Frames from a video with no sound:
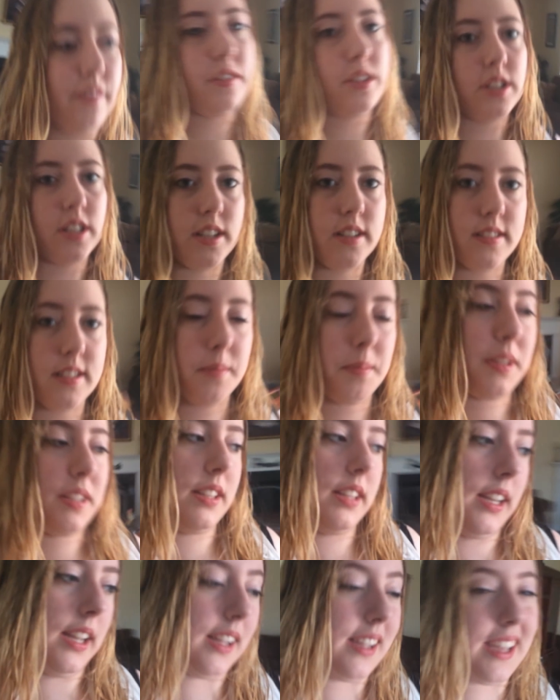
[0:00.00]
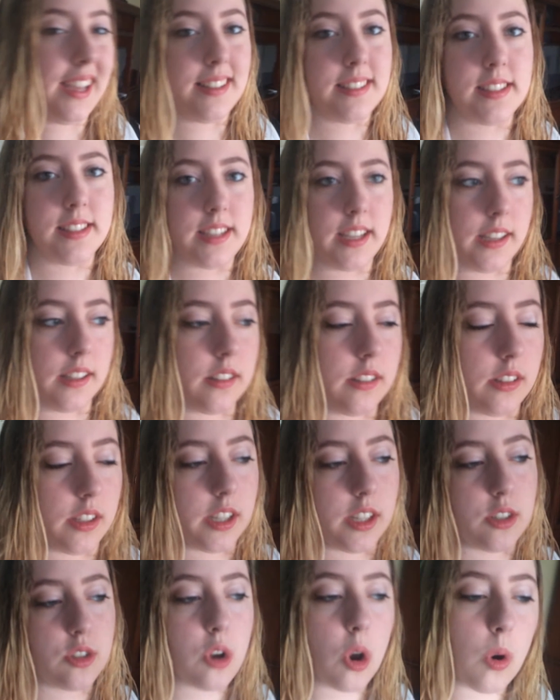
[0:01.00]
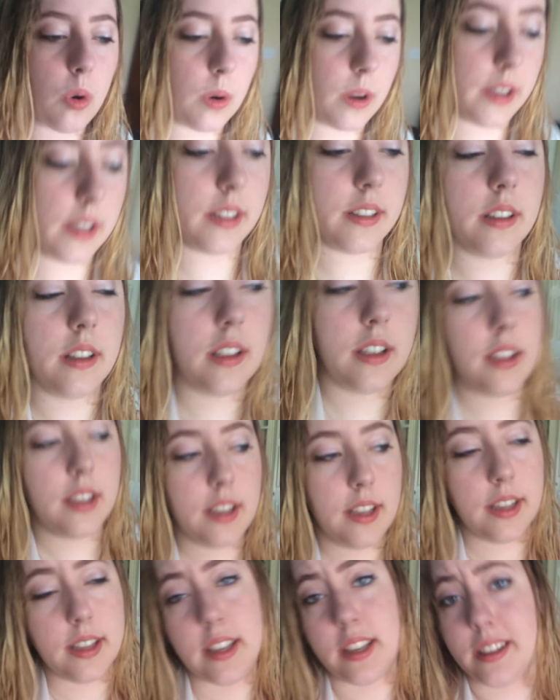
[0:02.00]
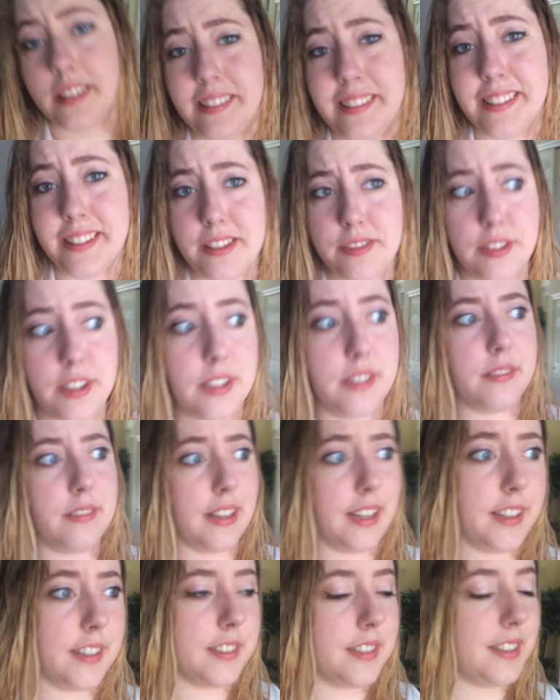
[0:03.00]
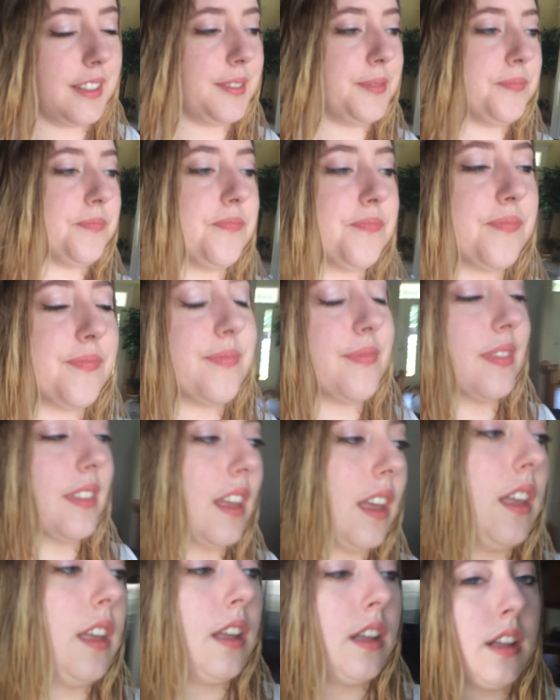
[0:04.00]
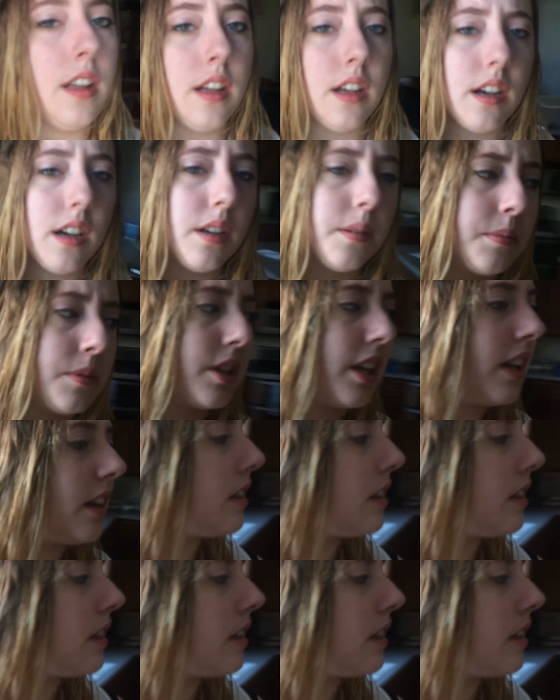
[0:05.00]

it, it feels like you're stepping on like a cat's tail or like a toy. And yeah, that's fun, right? Um, so